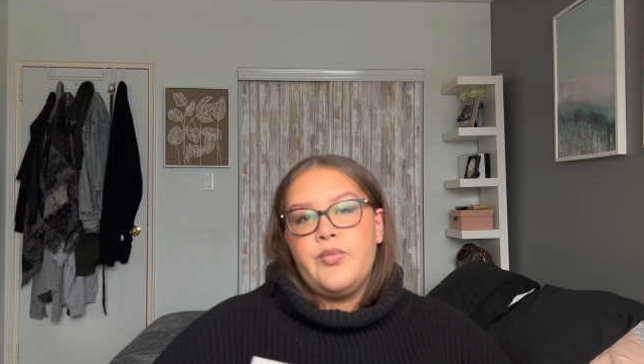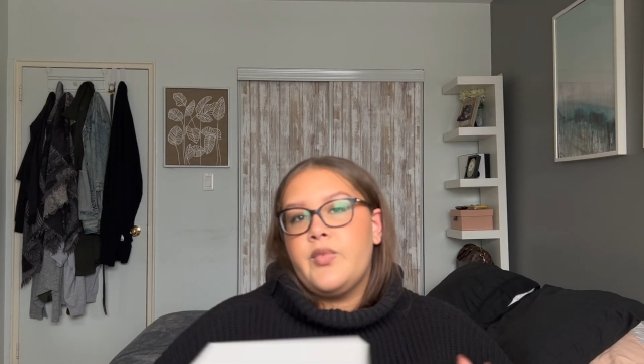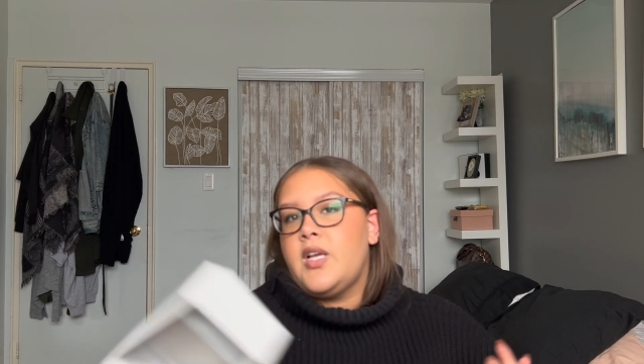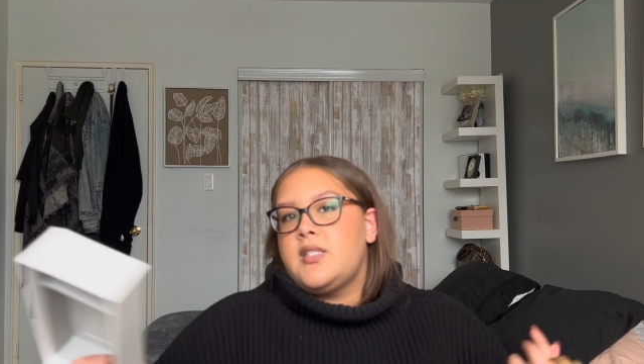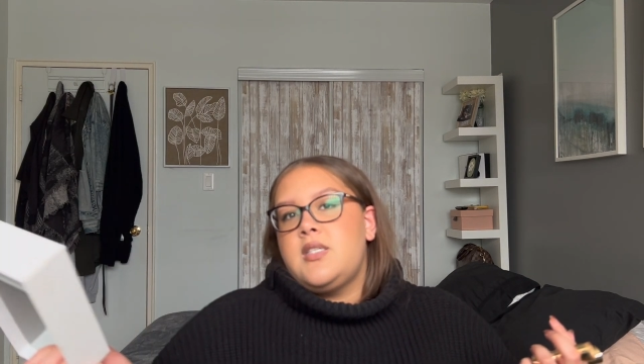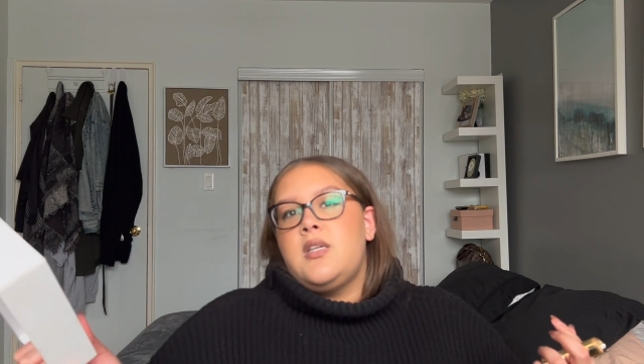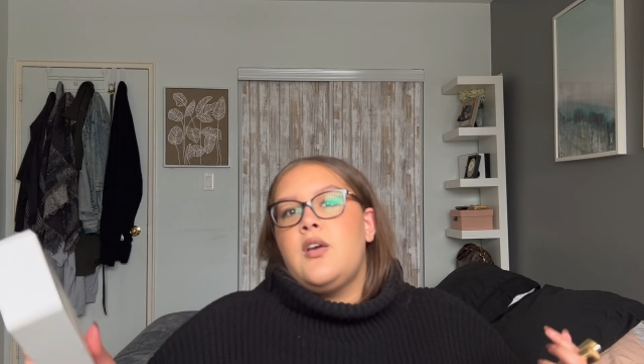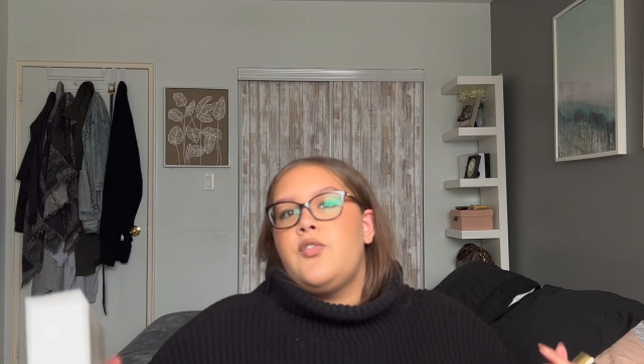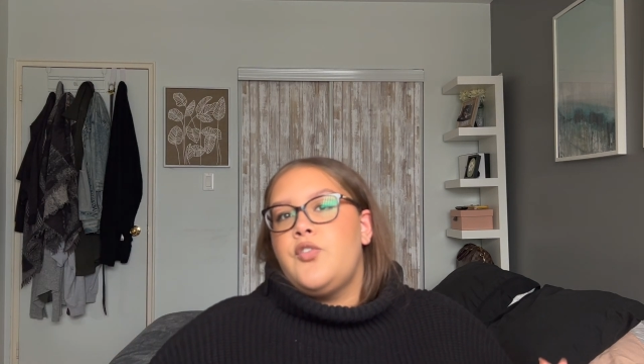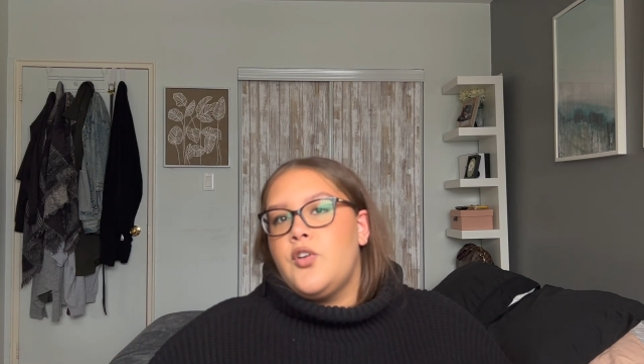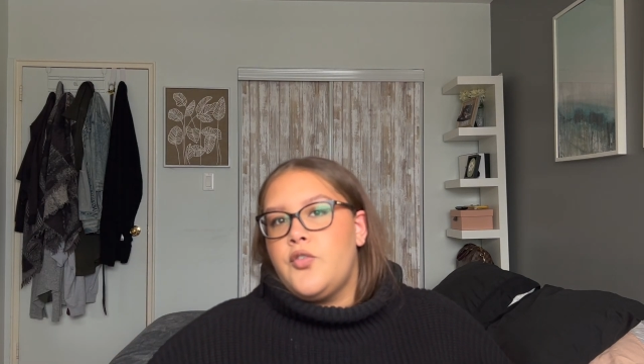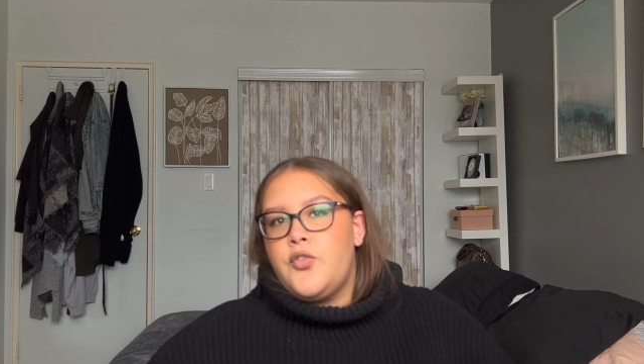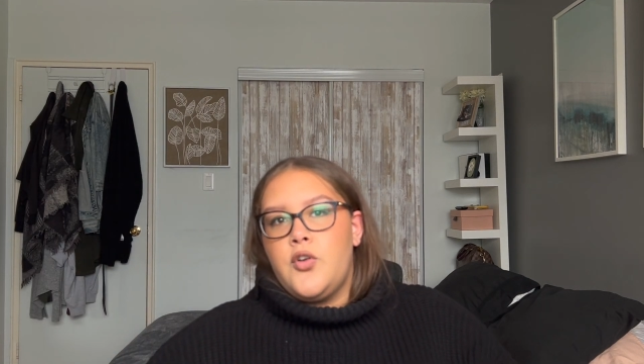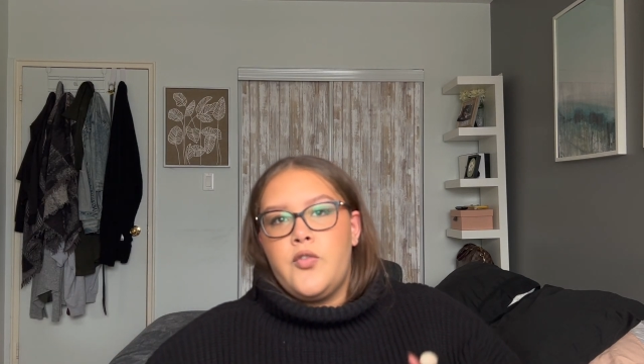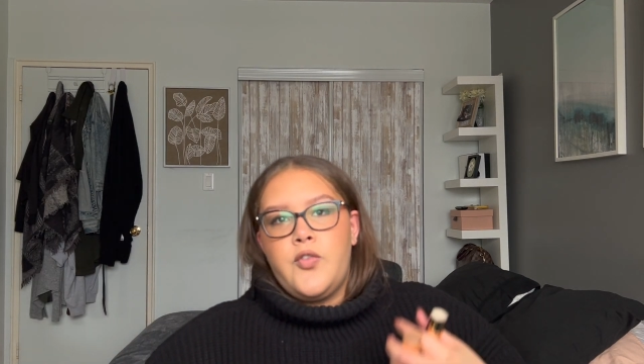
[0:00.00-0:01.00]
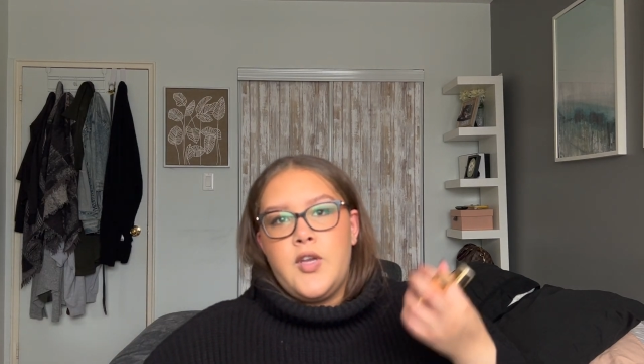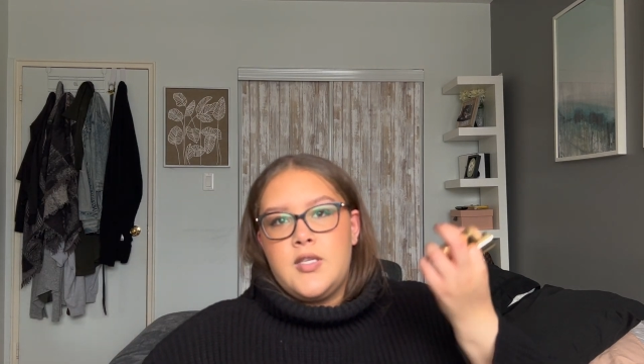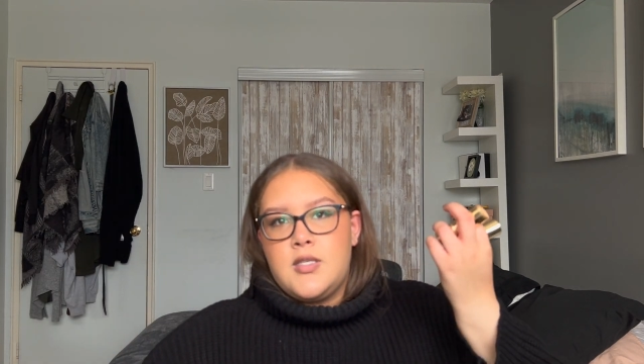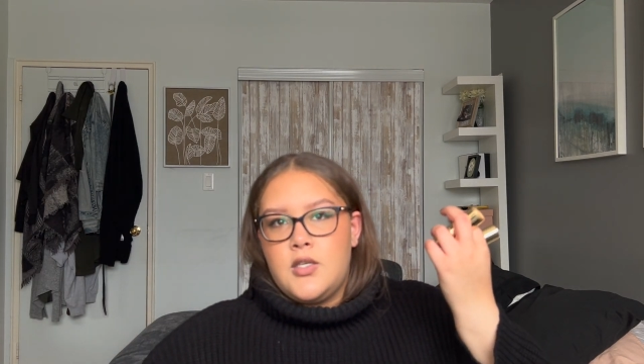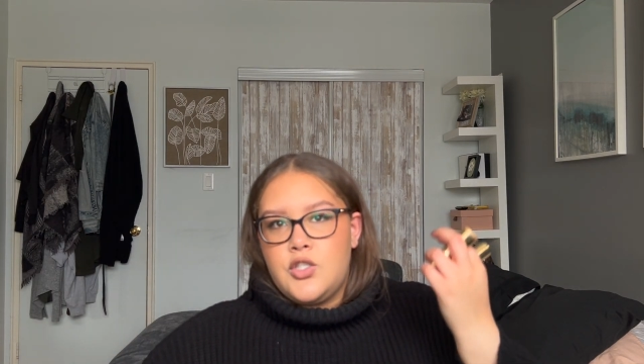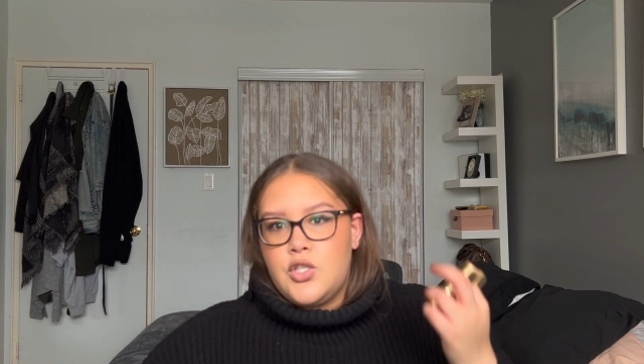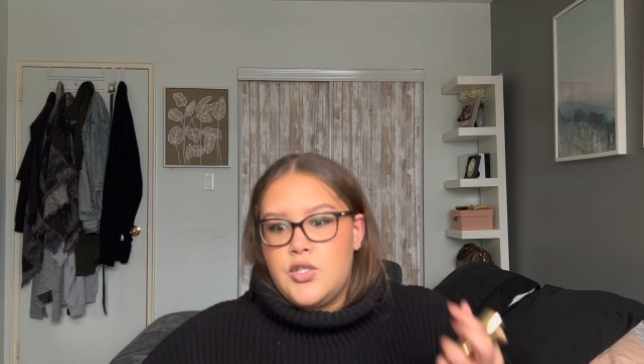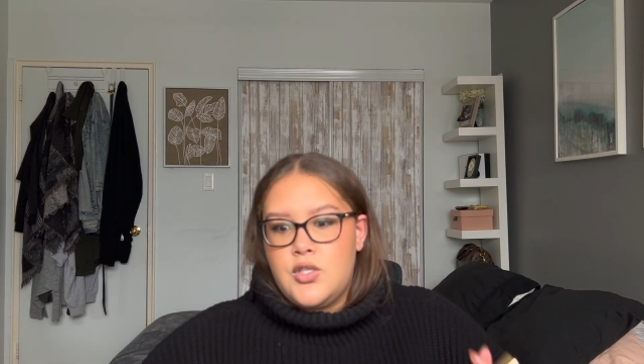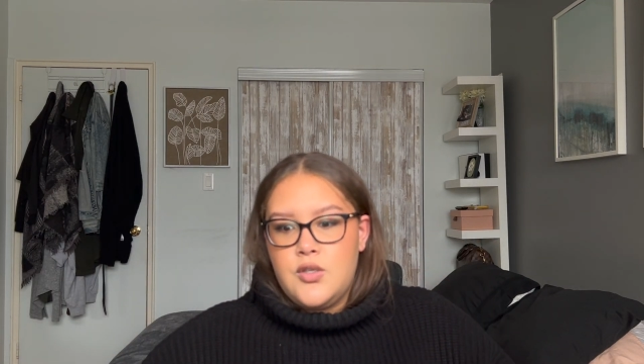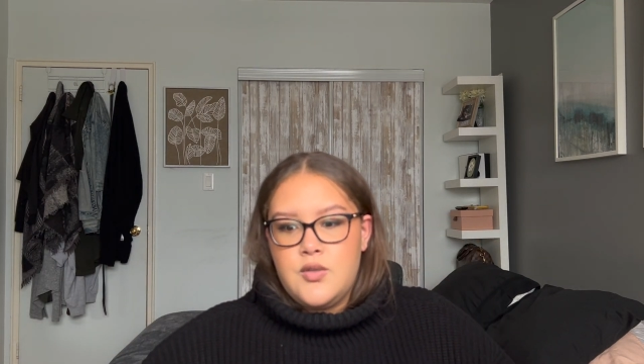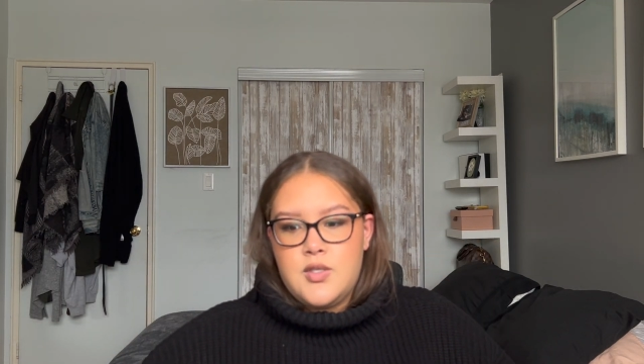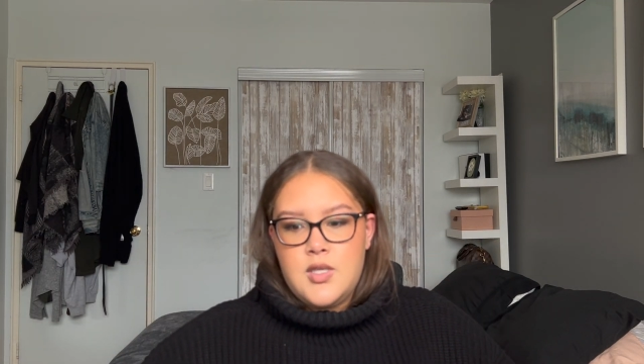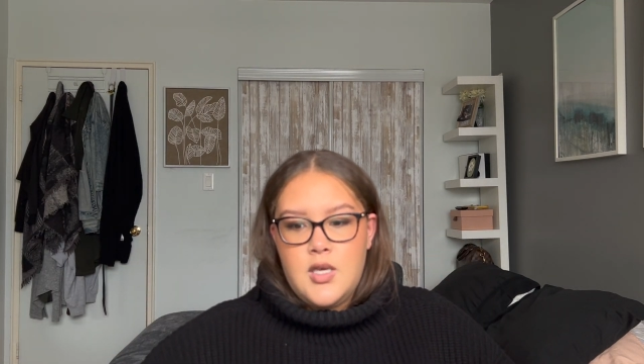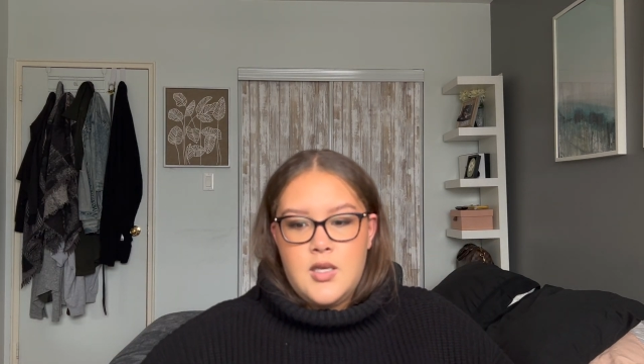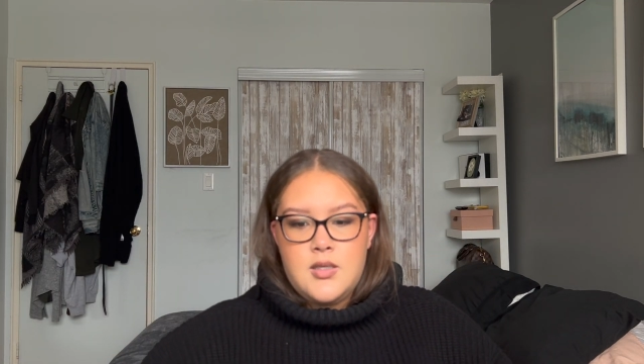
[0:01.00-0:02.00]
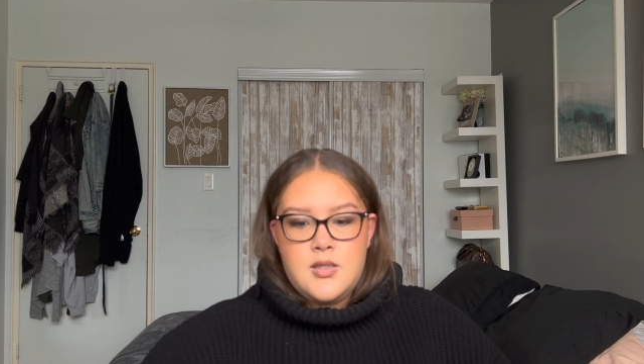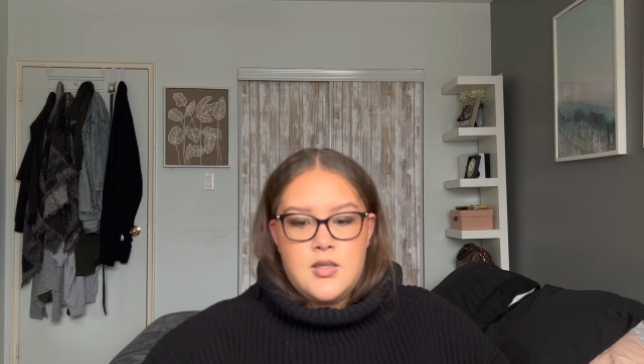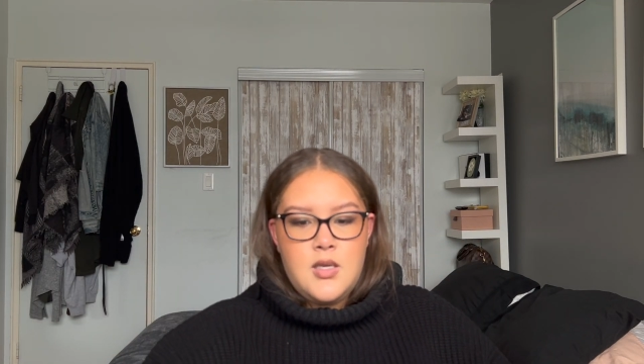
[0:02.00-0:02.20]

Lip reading: that's enough for a full face, I'll just use this.